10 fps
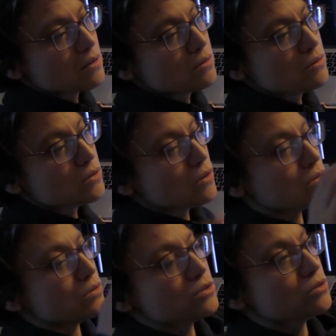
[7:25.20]
you
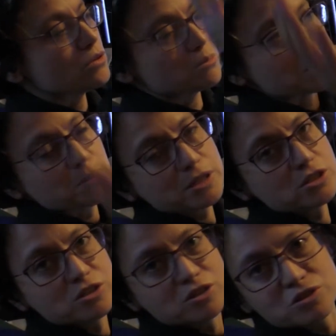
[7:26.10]
don't do the big
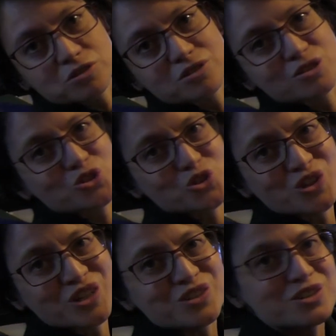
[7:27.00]
picture, you don't do the
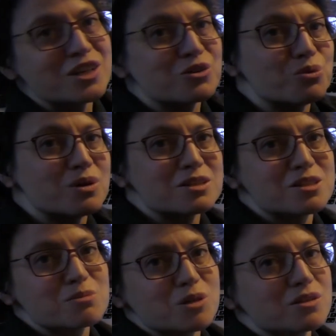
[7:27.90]
story, you take one
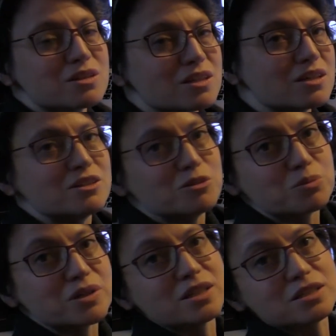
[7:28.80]
small thing and you
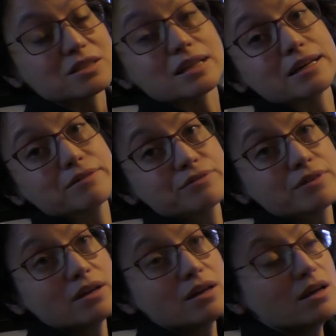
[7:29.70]
bring it to life.
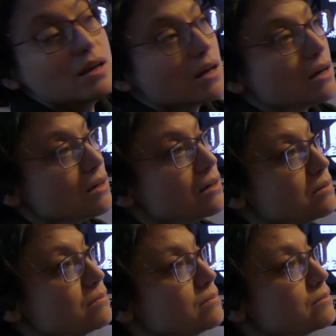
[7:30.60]

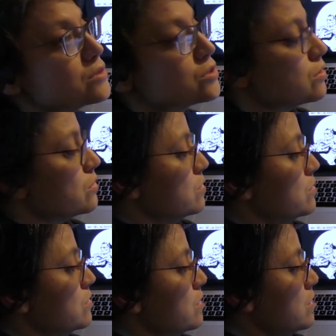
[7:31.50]

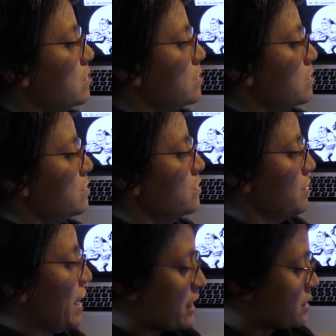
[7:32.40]
So, you know,
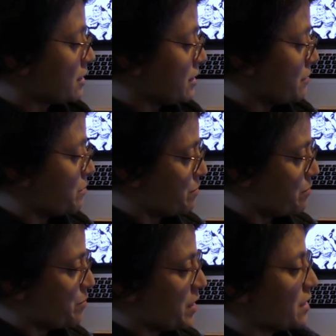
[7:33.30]
actually
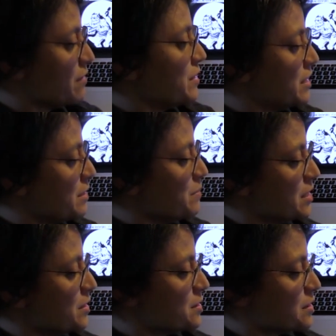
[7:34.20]
being given an
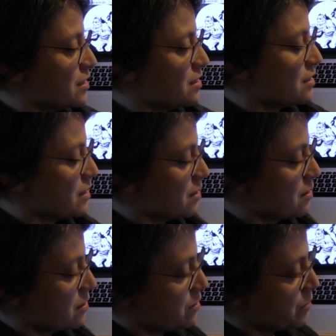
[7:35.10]
image,
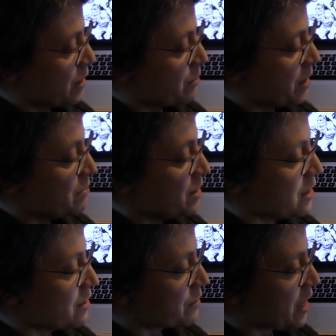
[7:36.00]
and my
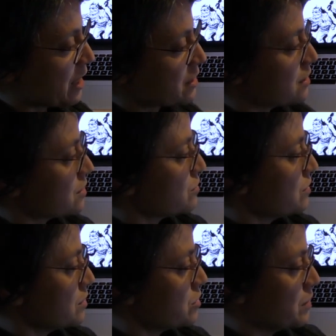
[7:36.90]
immediate reaction to
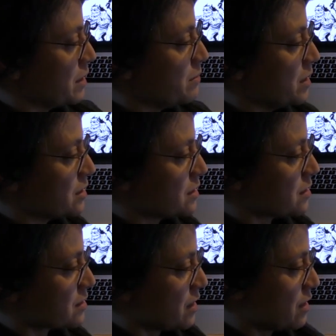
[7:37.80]
an image is
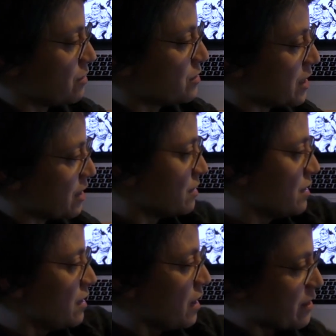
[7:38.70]
to say, okay,
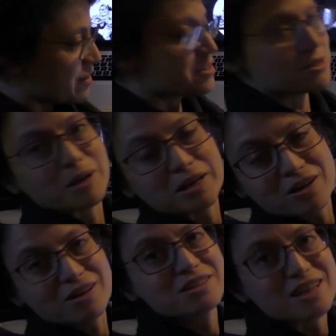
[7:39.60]
this is my
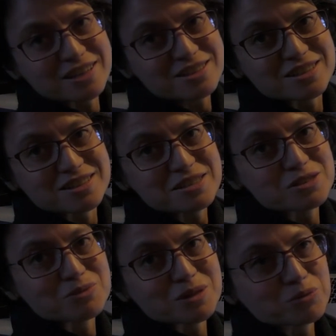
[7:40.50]
context and this
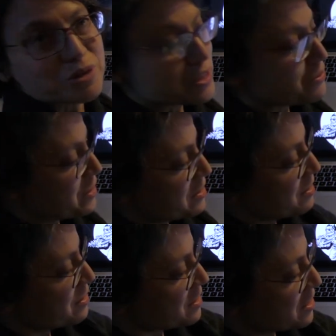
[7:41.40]
is what I'm working with,
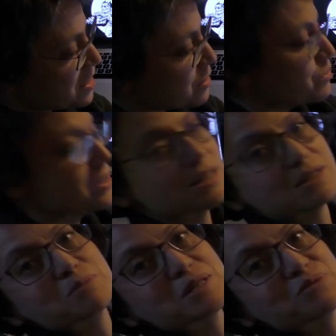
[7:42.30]
and I'm going to take one
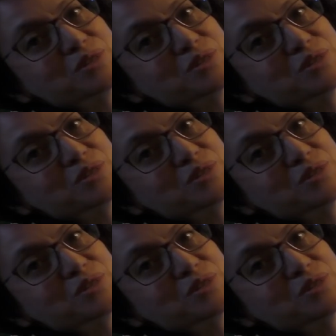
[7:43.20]
little bit of